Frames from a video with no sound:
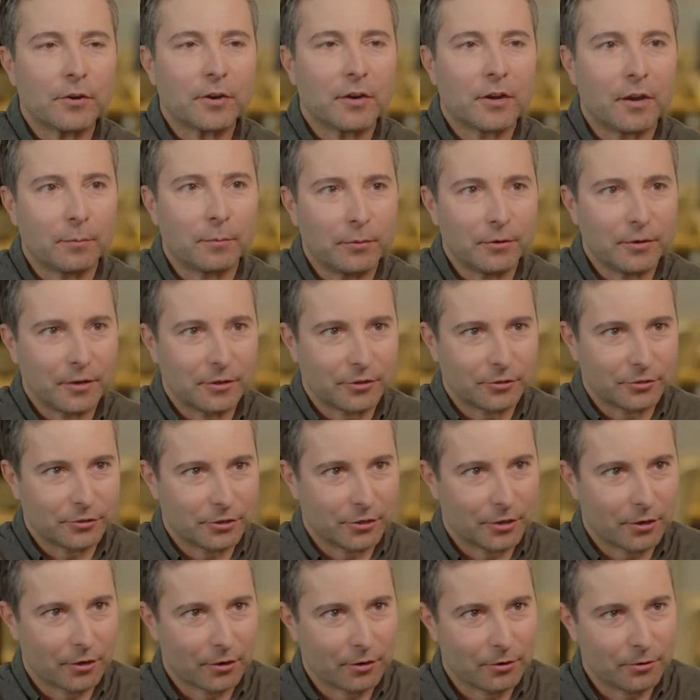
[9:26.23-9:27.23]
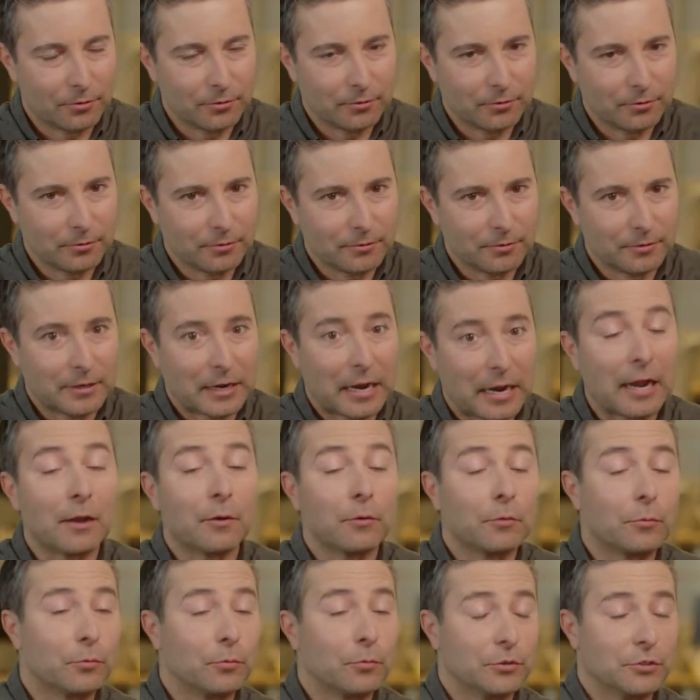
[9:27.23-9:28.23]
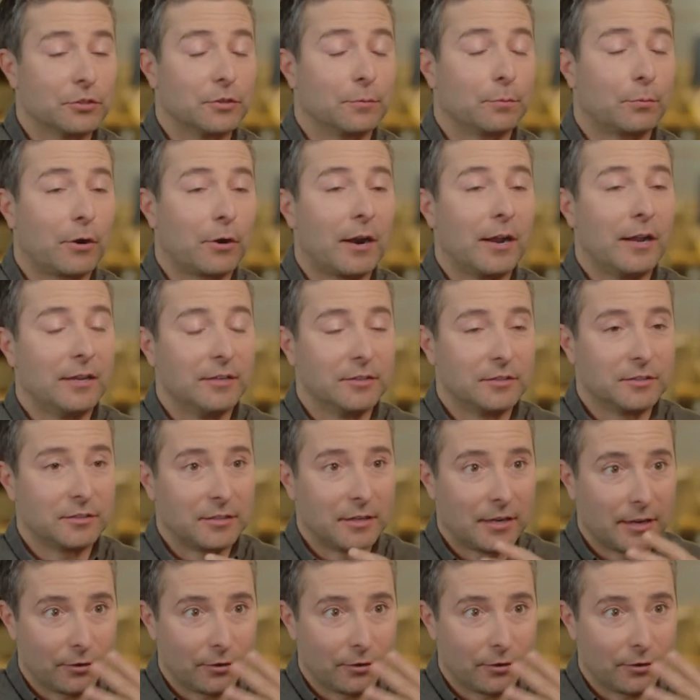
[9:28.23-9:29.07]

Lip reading: a couple years ago, I was surprised